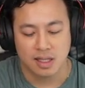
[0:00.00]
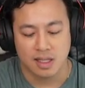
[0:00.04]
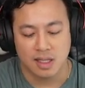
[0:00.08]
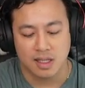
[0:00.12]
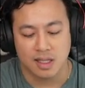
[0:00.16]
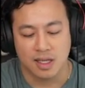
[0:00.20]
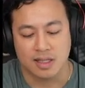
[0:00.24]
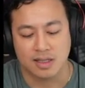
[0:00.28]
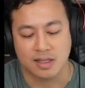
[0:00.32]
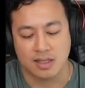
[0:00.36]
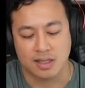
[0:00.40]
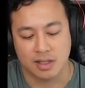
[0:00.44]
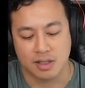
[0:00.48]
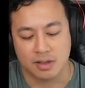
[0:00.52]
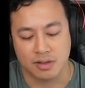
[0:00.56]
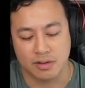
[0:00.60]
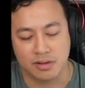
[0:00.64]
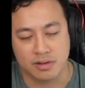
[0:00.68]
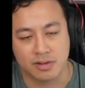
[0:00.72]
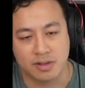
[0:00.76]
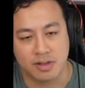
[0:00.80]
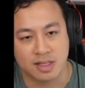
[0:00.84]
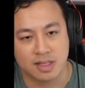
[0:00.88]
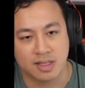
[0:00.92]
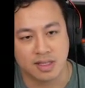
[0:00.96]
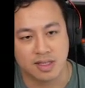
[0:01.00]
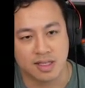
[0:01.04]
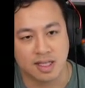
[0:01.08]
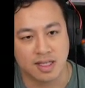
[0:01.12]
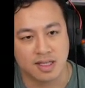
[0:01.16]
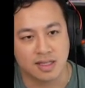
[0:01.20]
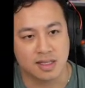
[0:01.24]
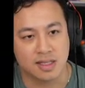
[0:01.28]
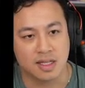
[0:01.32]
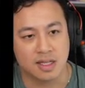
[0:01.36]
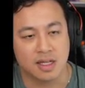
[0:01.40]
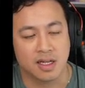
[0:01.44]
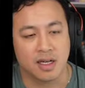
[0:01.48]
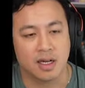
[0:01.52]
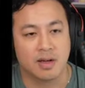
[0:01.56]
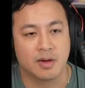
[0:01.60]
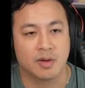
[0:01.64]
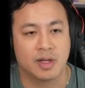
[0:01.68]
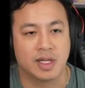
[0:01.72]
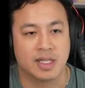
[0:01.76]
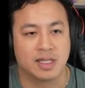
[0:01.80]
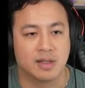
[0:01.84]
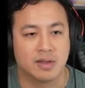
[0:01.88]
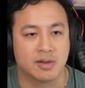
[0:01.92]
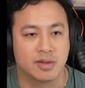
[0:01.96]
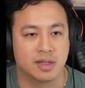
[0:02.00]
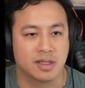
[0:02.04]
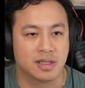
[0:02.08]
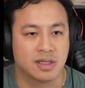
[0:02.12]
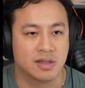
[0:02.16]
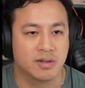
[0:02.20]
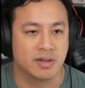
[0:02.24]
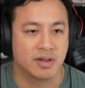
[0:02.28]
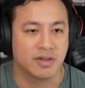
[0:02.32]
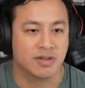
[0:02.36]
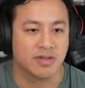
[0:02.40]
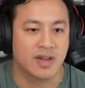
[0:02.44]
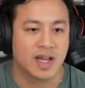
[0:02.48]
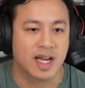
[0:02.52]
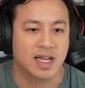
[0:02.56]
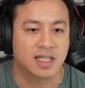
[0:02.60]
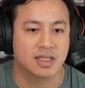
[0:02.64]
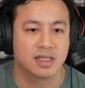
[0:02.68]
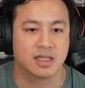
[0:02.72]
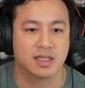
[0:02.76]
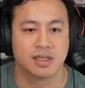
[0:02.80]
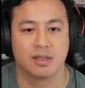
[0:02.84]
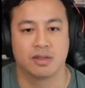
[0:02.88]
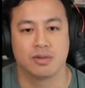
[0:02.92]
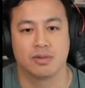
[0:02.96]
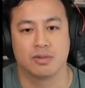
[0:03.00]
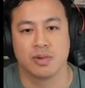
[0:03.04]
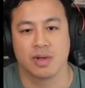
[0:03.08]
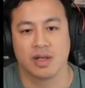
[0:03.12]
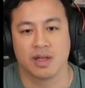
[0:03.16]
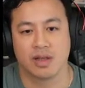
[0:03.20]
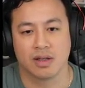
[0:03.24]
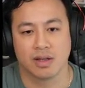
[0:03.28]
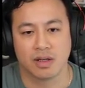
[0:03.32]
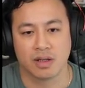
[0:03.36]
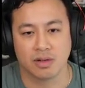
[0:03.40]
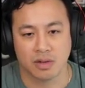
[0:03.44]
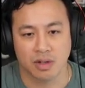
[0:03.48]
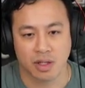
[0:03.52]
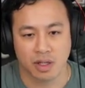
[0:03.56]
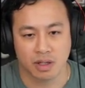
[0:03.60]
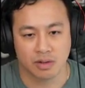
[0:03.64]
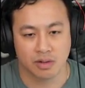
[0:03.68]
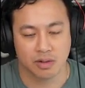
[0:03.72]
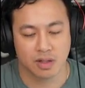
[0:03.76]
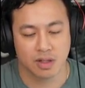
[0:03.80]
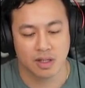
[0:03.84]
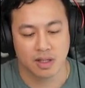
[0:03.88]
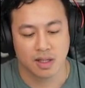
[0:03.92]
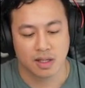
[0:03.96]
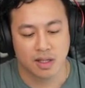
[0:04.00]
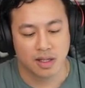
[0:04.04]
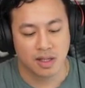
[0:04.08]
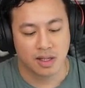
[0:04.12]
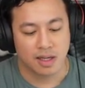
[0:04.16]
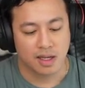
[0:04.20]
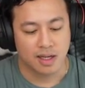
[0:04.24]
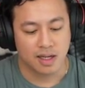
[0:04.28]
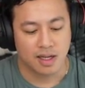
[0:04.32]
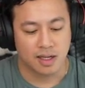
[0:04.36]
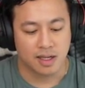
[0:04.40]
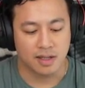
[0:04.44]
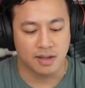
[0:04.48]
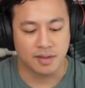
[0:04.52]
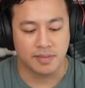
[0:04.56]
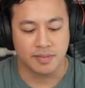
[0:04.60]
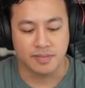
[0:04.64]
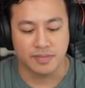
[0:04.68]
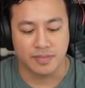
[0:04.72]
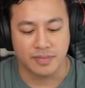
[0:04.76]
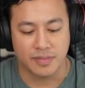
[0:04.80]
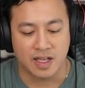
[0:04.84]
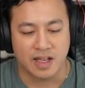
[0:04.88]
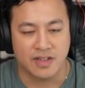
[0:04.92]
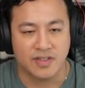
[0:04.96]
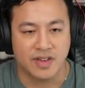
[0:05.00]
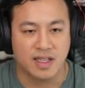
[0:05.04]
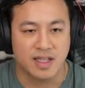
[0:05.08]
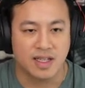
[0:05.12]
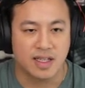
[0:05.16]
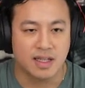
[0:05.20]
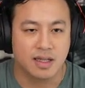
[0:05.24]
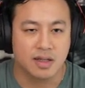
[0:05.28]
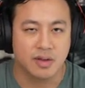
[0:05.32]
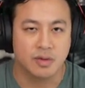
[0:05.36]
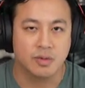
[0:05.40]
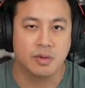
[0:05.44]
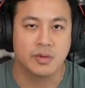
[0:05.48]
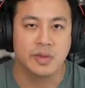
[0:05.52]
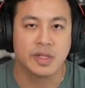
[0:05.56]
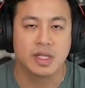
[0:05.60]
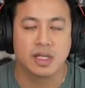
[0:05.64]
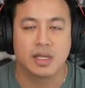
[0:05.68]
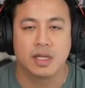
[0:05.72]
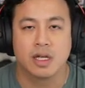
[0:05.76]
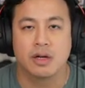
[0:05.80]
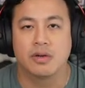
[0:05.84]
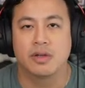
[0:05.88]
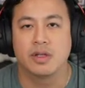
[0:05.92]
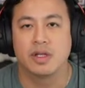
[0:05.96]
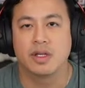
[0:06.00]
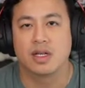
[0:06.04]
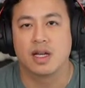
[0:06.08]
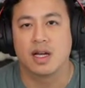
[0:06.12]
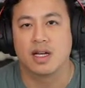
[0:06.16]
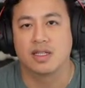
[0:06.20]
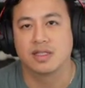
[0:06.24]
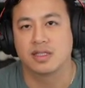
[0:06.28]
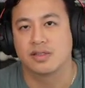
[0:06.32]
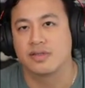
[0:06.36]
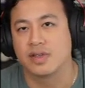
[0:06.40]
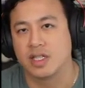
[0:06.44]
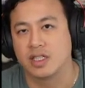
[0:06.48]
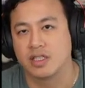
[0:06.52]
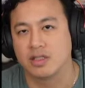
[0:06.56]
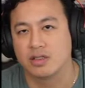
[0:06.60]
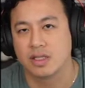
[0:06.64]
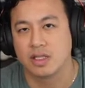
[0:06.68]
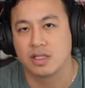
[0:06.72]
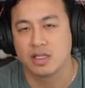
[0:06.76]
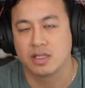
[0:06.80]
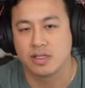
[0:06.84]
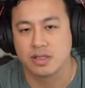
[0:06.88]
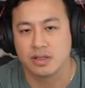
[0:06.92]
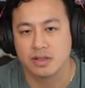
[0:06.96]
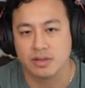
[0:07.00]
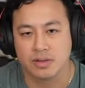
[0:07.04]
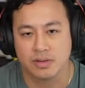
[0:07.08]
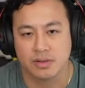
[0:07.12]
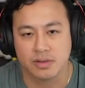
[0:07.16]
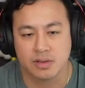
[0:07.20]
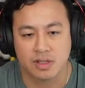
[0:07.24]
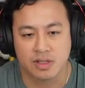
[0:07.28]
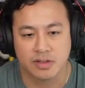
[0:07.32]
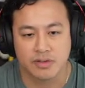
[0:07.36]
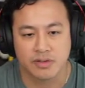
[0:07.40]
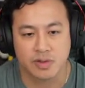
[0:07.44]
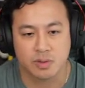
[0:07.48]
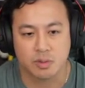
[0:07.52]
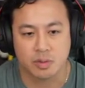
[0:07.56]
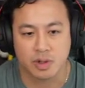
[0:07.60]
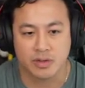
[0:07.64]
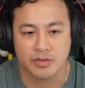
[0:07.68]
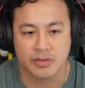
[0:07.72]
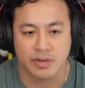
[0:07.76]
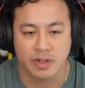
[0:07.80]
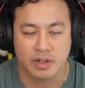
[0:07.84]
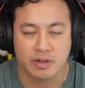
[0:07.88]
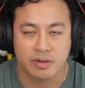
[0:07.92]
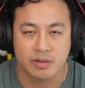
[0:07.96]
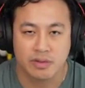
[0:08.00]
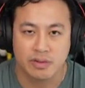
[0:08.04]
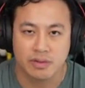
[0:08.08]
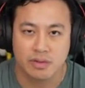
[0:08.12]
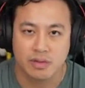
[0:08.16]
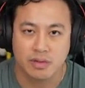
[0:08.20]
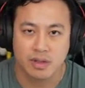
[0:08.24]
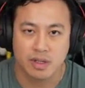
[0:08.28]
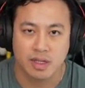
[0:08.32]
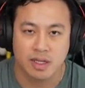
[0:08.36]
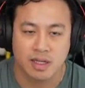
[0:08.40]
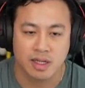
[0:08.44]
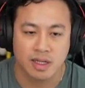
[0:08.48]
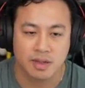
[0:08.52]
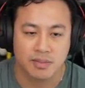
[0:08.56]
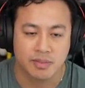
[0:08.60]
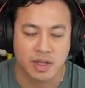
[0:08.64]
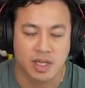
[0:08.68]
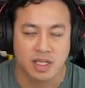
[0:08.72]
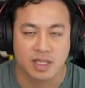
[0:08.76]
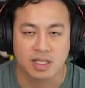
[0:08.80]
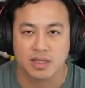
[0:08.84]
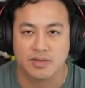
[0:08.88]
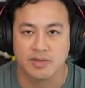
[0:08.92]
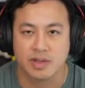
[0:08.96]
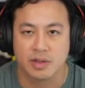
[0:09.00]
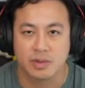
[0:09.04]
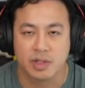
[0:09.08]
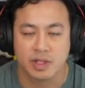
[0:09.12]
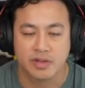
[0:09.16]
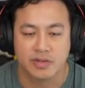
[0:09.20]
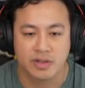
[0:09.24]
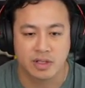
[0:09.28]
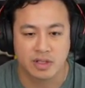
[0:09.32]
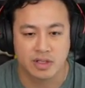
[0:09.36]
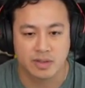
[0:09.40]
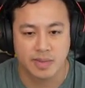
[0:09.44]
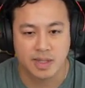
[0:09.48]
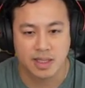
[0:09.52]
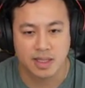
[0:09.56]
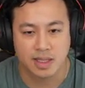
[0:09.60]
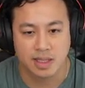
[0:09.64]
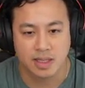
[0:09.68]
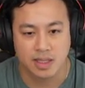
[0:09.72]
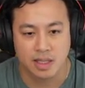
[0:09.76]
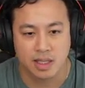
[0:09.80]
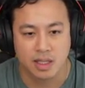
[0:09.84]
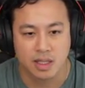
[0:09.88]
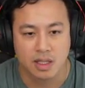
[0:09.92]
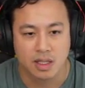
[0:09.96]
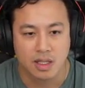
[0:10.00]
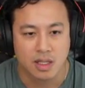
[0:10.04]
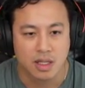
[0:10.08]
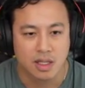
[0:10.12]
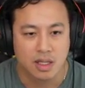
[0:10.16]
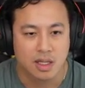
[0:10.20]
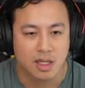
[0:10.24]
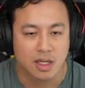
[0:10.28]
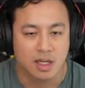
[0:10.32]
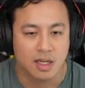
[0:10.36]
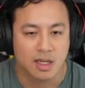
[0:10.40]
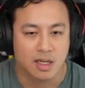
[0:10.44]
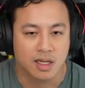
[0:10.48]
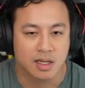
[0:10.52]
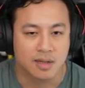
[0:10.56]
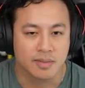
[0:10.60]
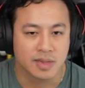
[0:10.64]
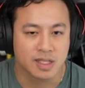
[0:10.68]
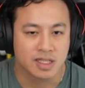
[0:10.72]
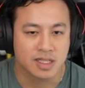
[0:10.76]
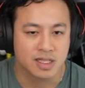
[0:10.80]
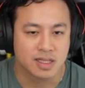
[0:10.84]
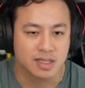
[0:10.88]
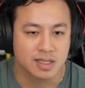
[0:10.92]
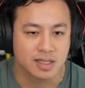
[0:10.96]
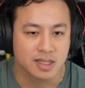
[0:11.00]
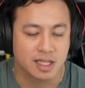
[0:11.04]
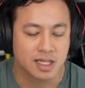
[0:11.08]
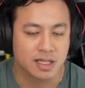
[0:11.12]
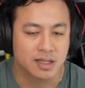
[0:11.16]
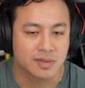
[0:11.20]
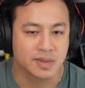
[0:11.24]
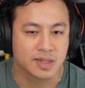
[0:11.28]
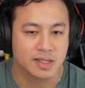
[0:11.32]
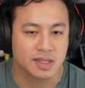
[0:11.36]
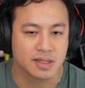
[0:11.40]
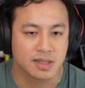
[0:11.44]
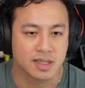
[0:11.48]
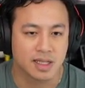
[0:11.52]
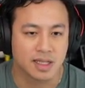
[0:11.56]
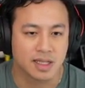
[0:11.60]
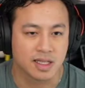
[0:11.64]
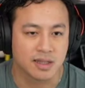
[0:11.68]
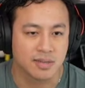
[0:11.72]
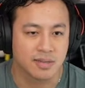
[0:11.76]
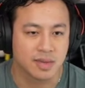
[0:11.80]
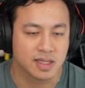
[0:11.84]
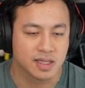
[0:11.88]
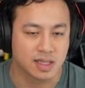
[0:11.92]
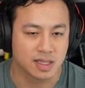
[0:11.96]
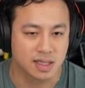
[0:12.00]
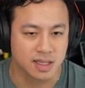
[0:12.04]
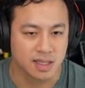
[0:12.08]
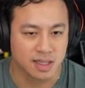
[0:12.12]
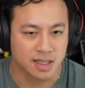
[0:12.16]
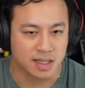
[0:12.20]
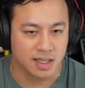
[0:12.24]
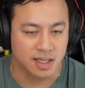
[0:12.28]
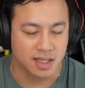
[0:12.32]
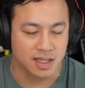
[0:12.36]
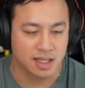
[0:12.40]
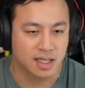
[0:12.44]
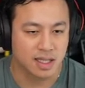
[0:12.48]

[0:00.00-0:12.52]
And so just as what I did was the refactor with new note. I find that when we can lower the cost of entry to different workflow, productivity workflows, basically, it just helps like basically like